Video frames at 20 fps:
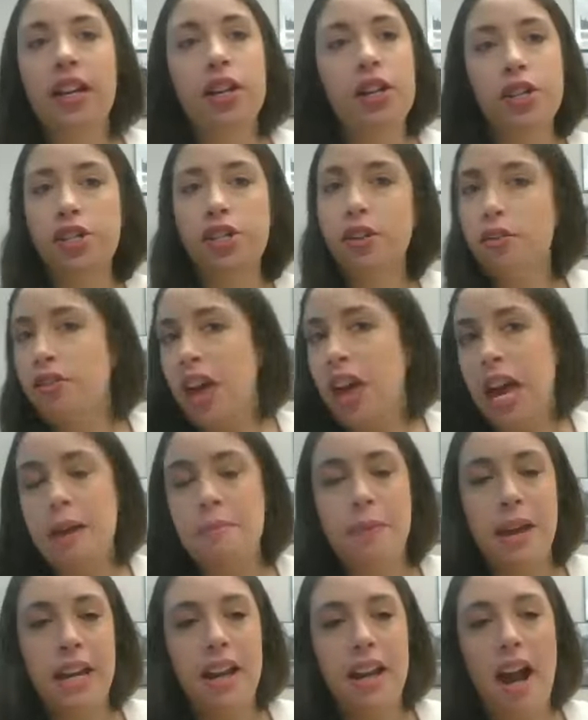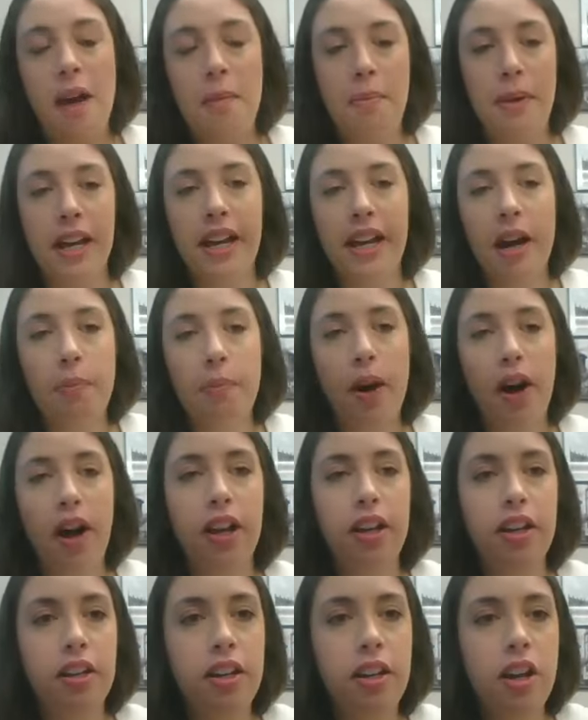So they may not pick up
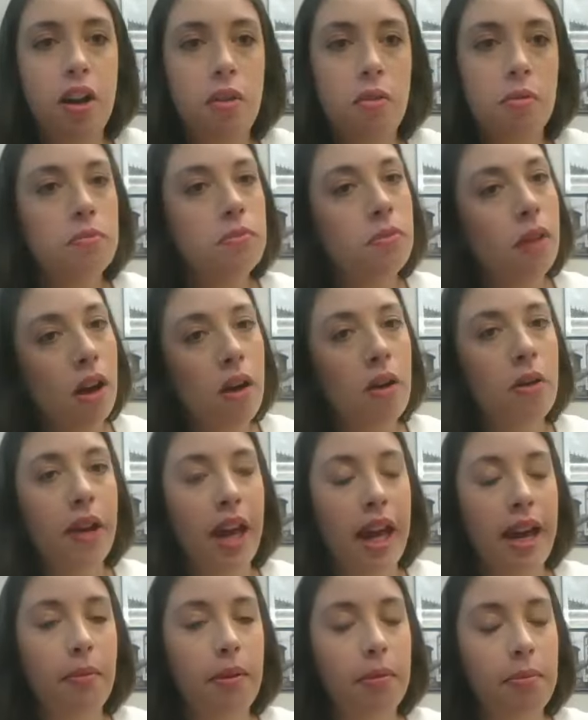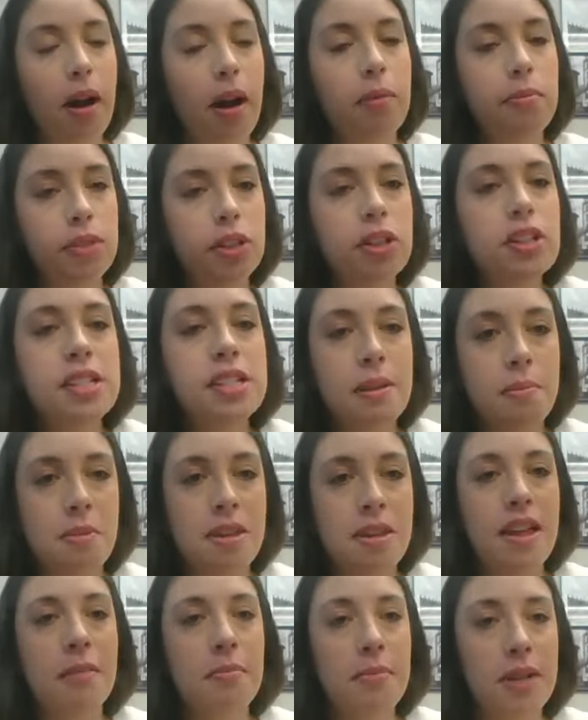on, oh, okay, when mom looks at me,
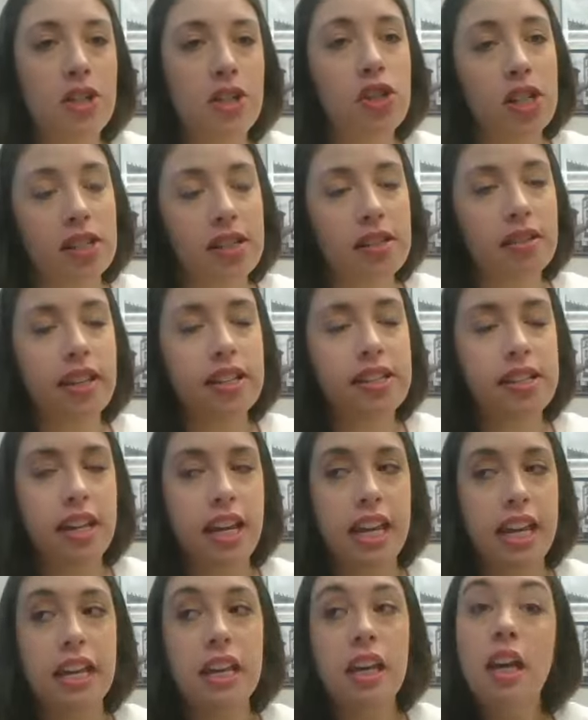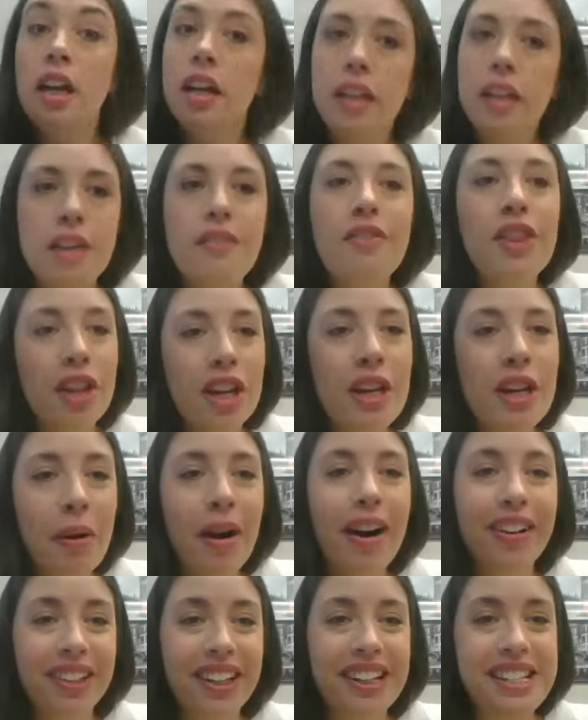that means she's listening, even though you
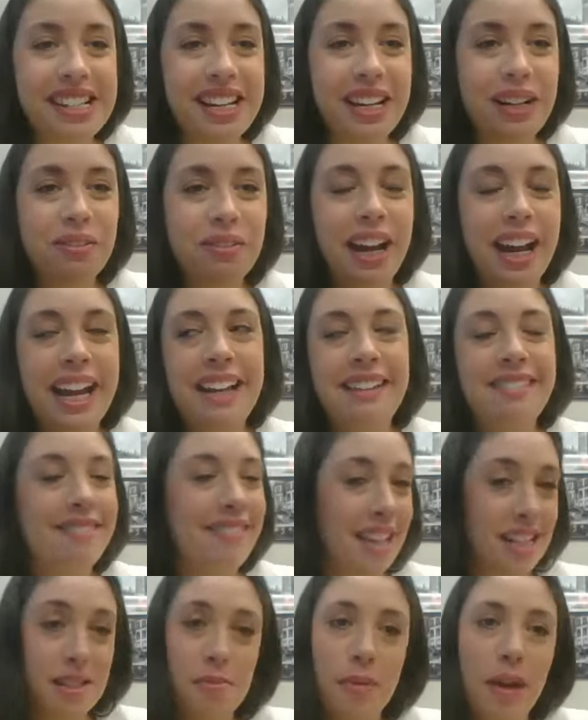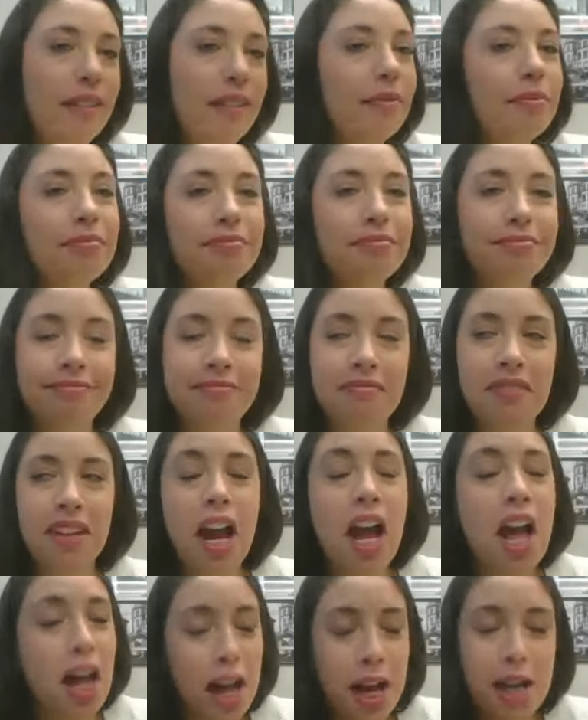are listening, right? That's what
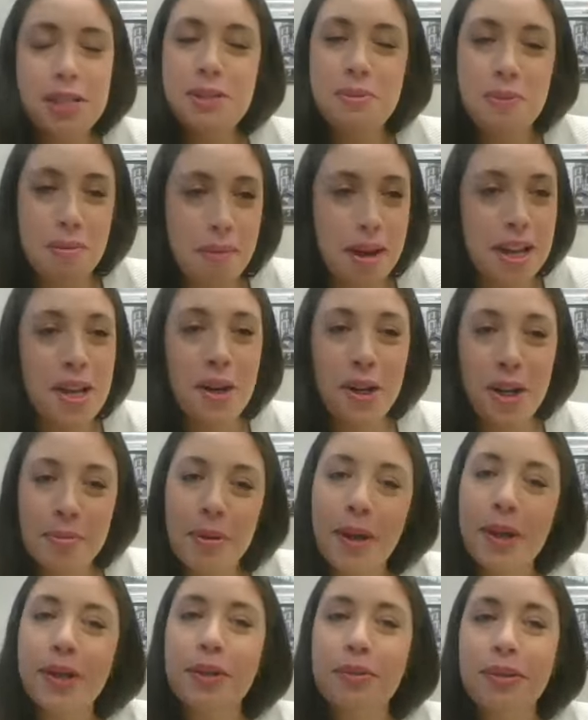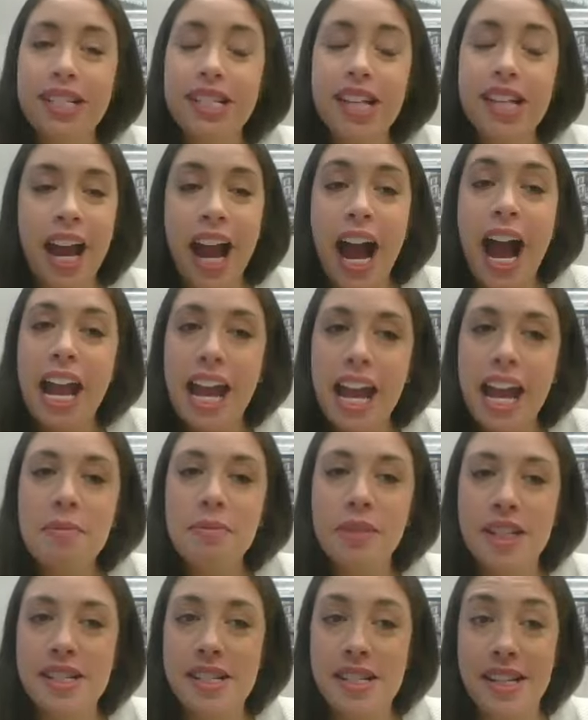my younger brother would say. I am
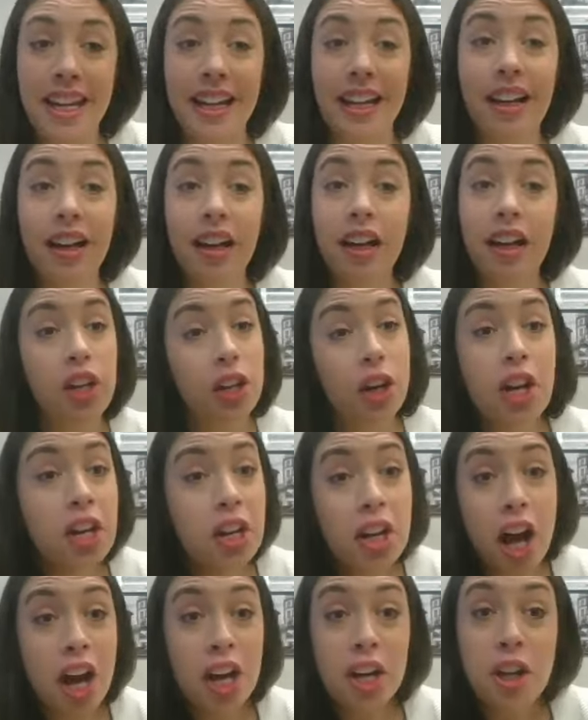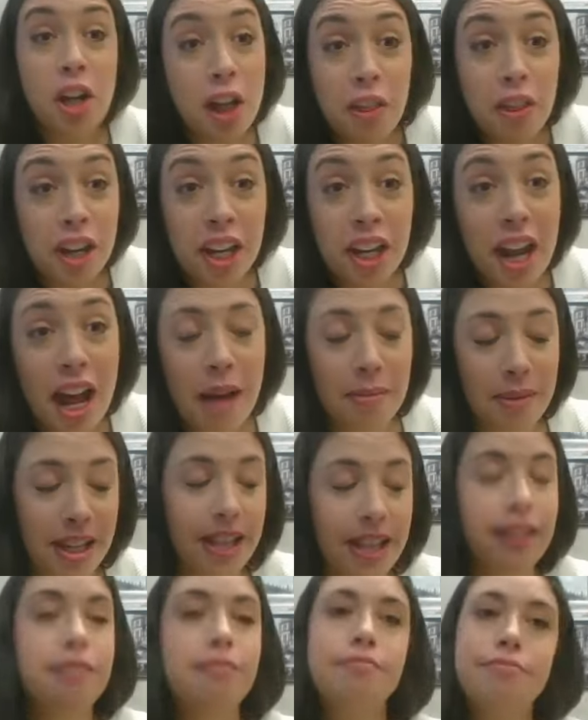listening. No, you're not. You're not looking at
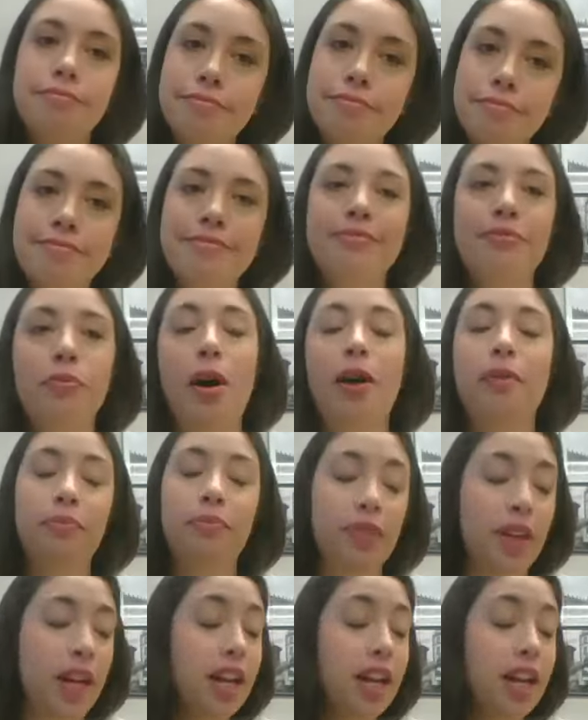me. Well,